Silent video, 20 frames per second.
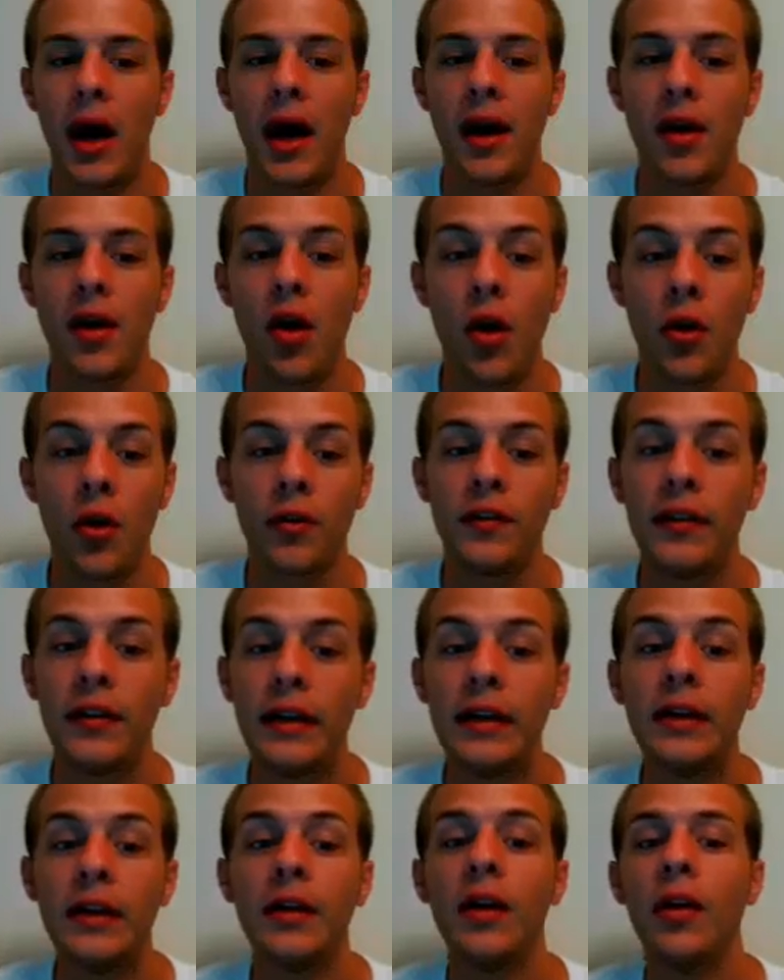by
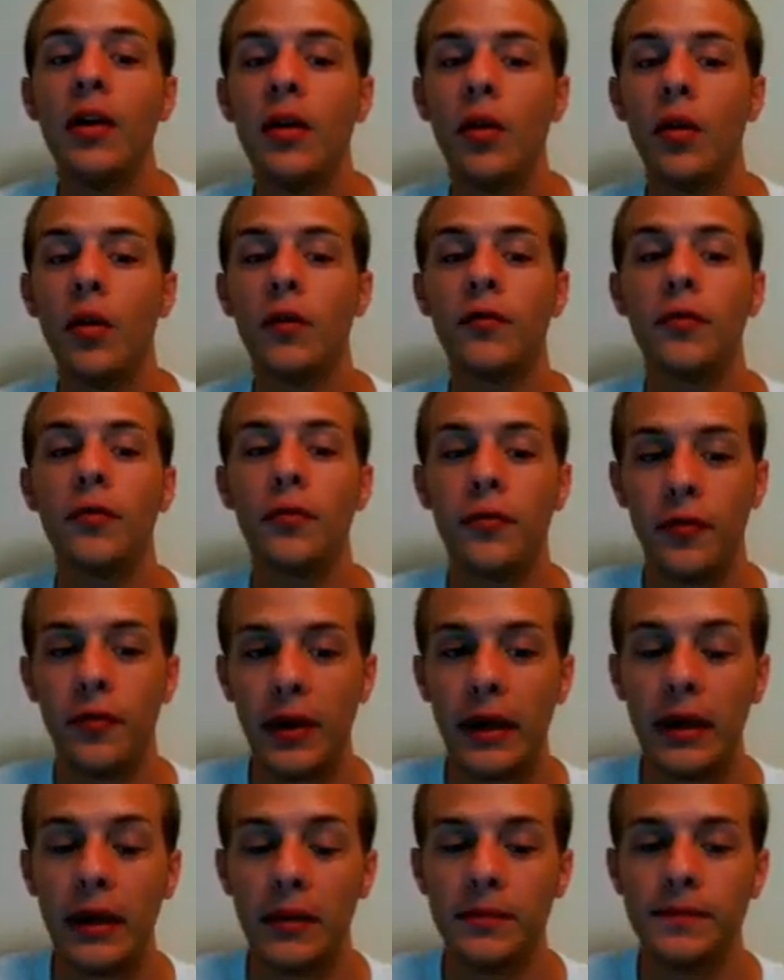RT over
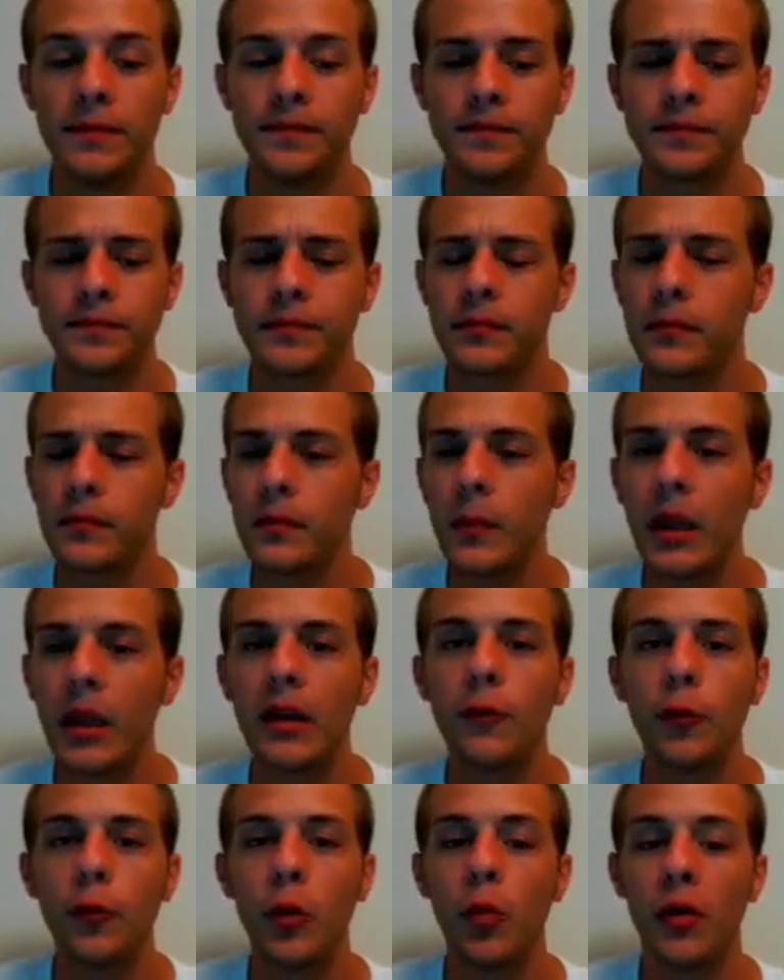V
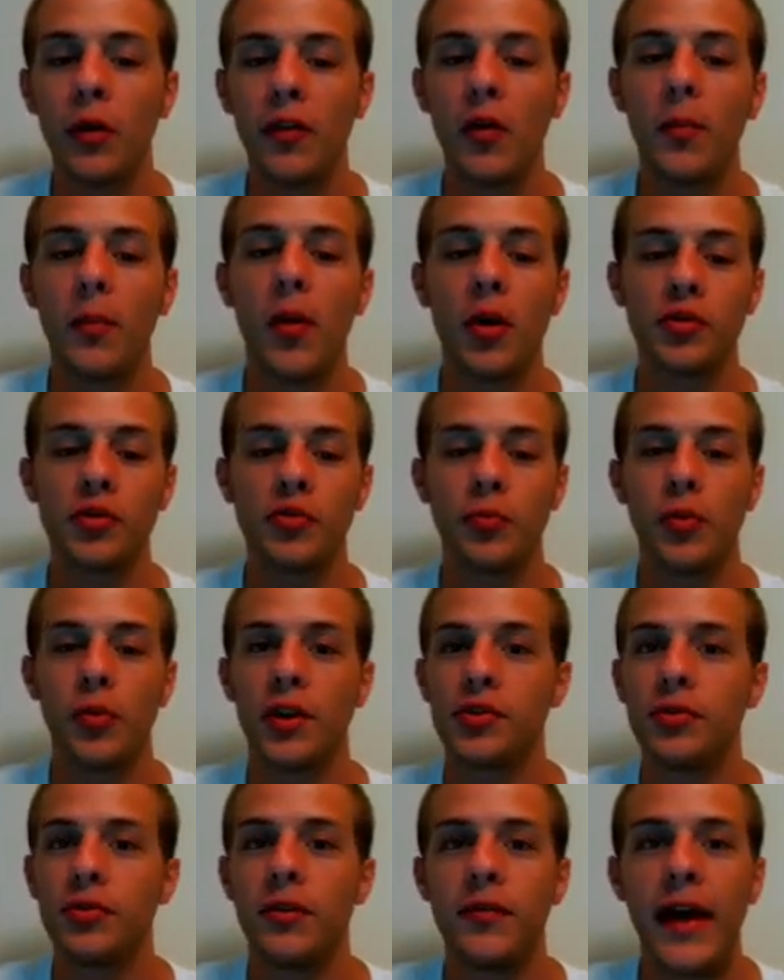if we wanted the partial
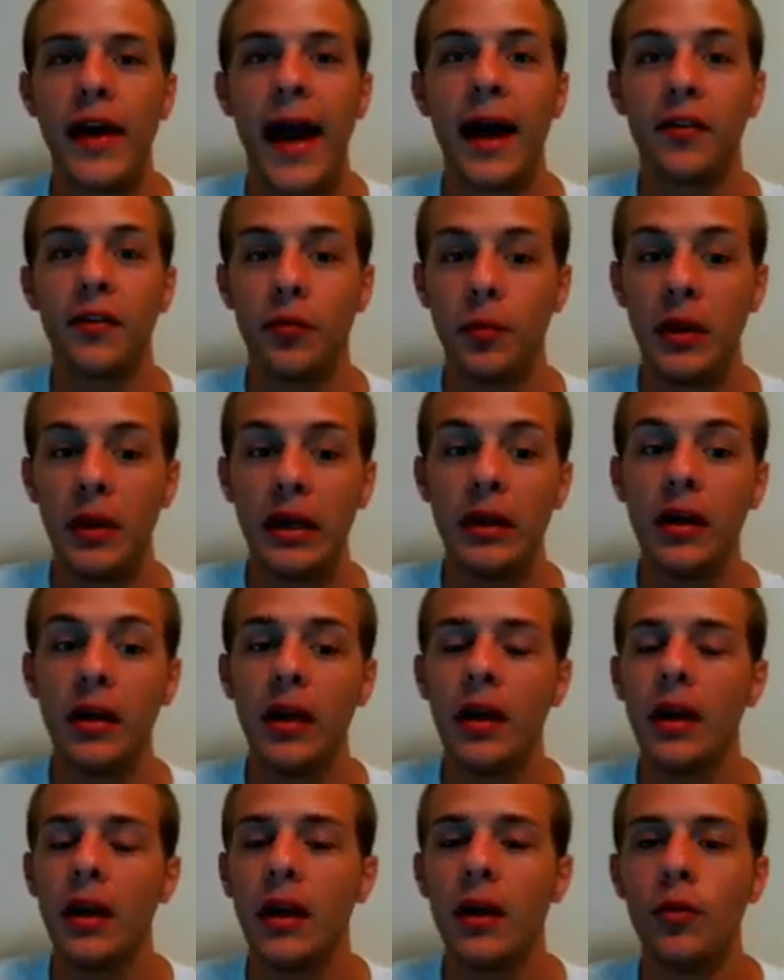pressure of gas
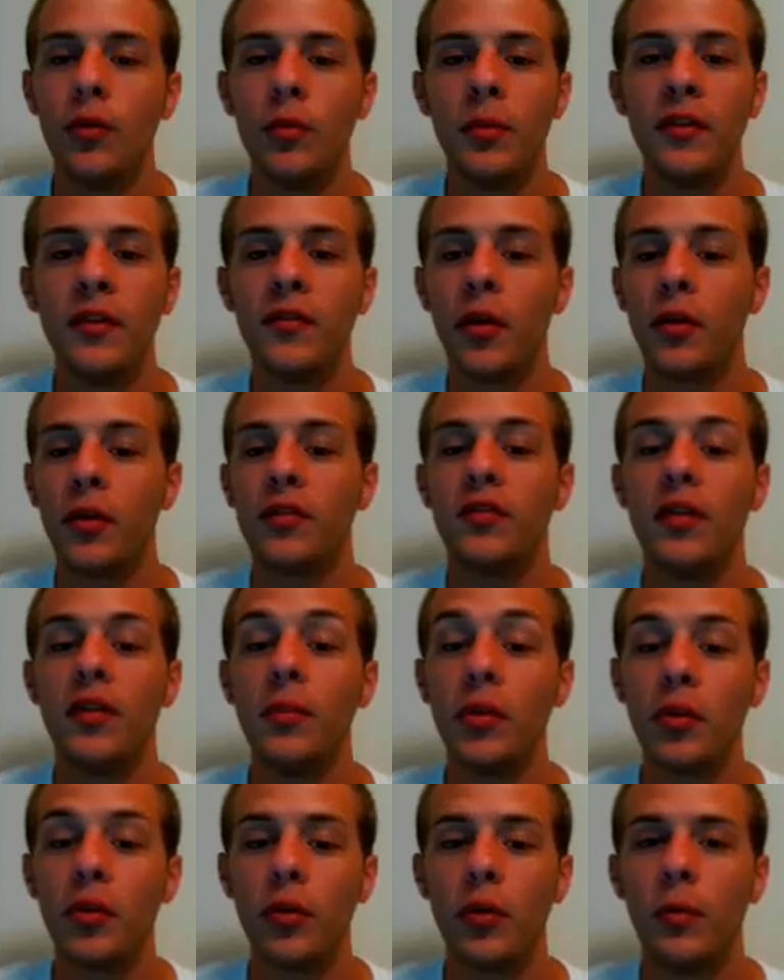B, it would be very
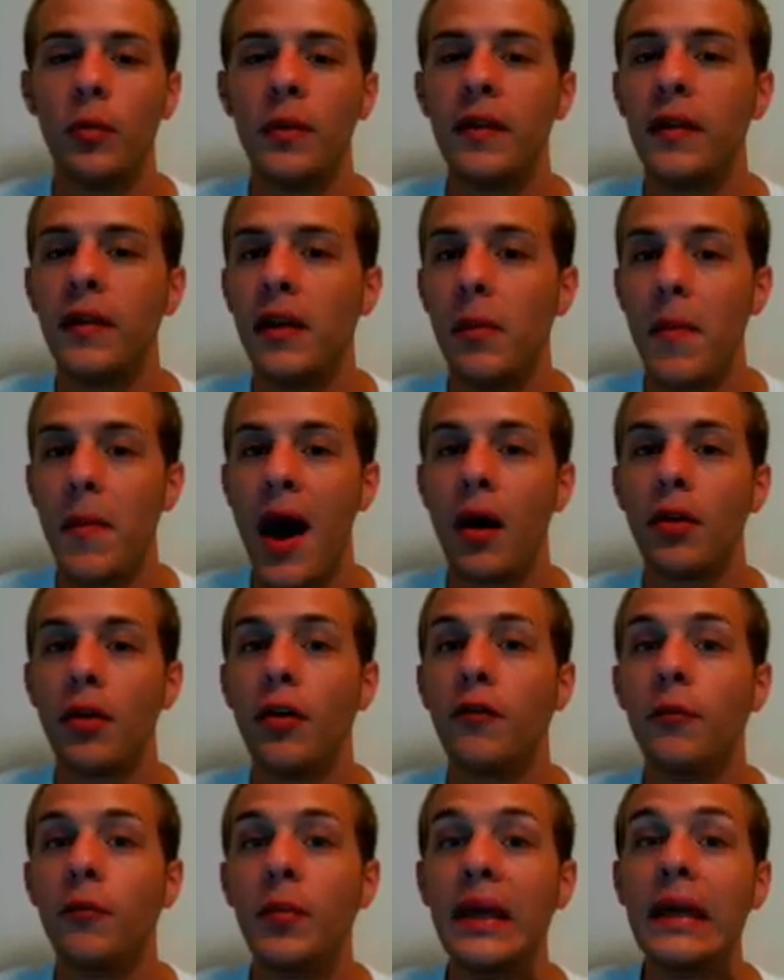similar. It would be the amount
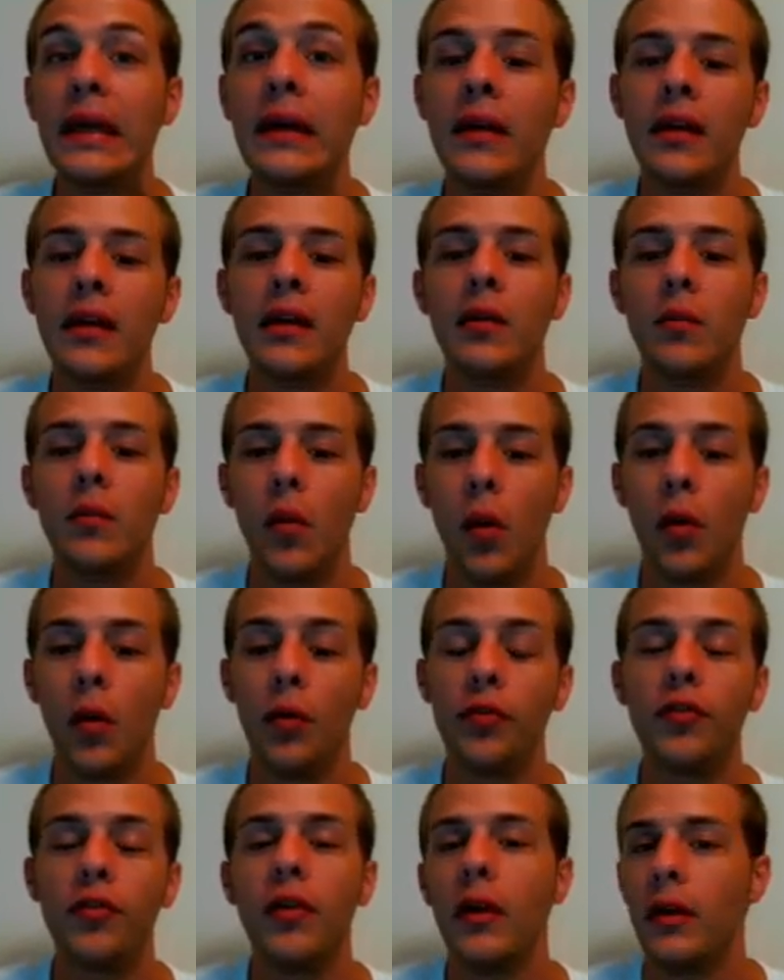of B in
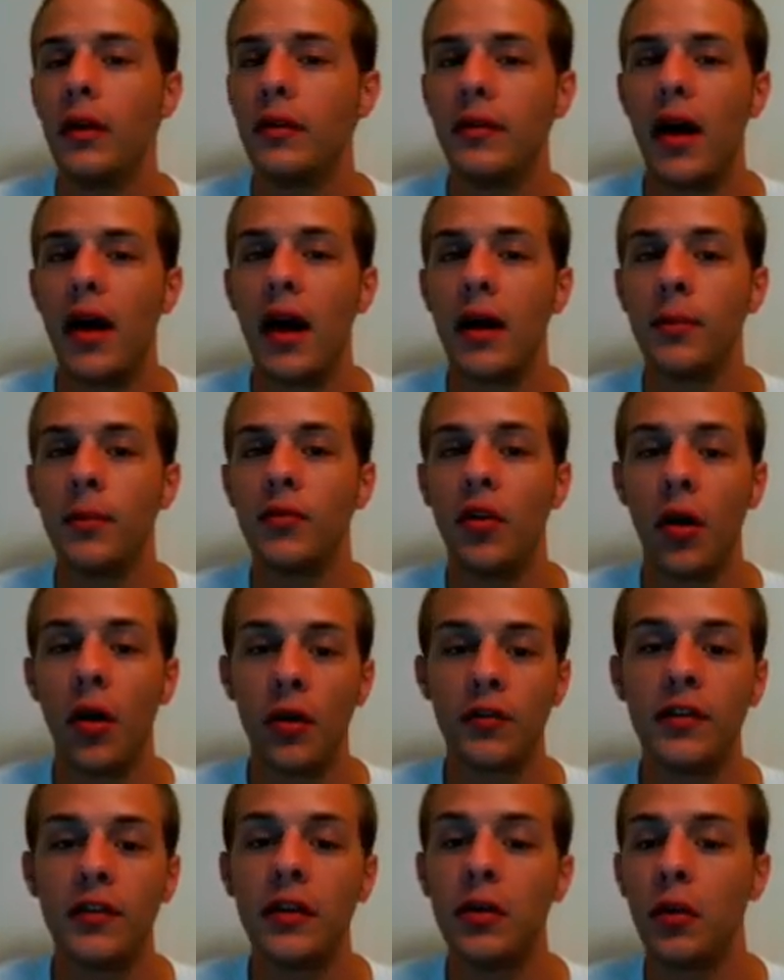moles times
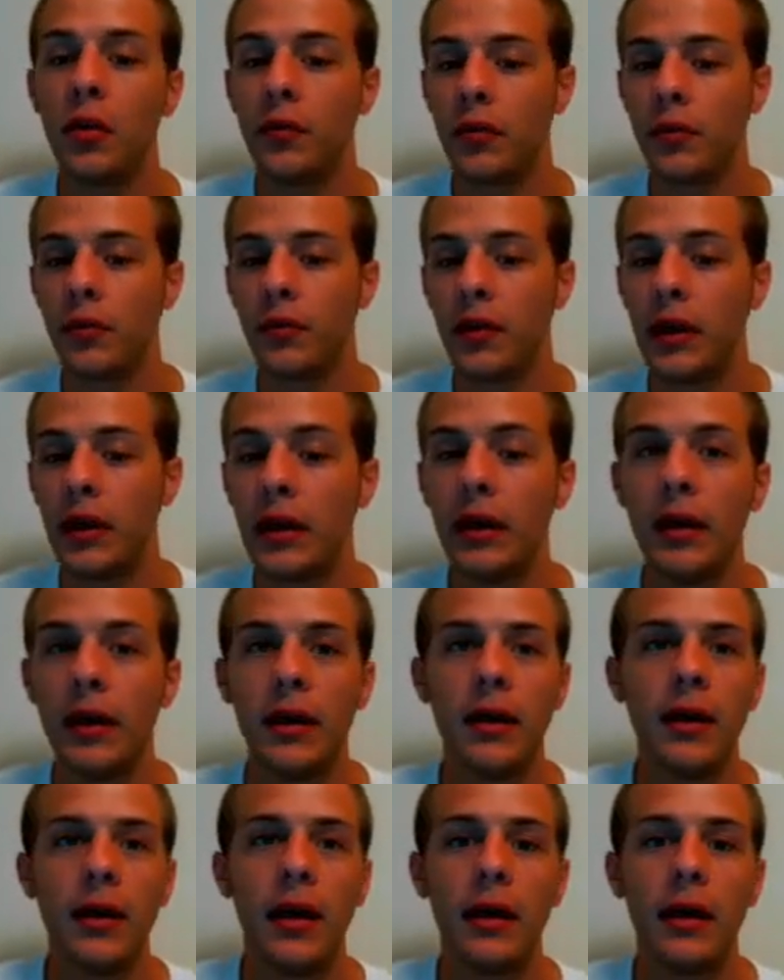RT over V.